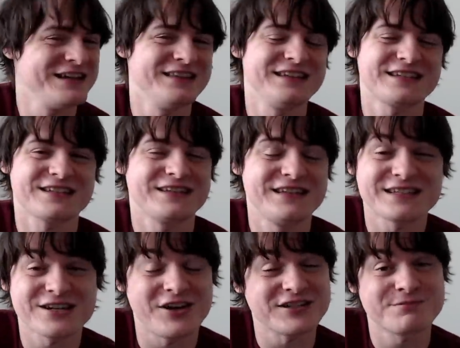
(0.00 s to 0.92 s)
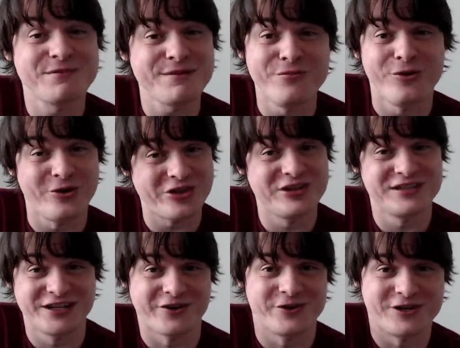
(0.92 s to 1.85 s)
this cost me more than
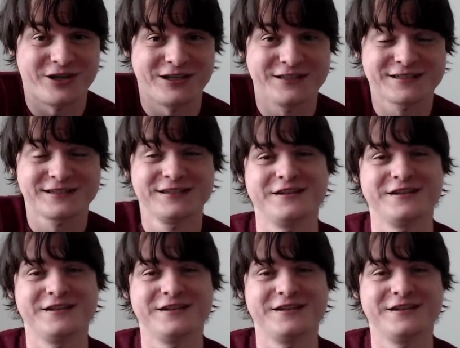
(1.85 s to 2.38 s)
$0.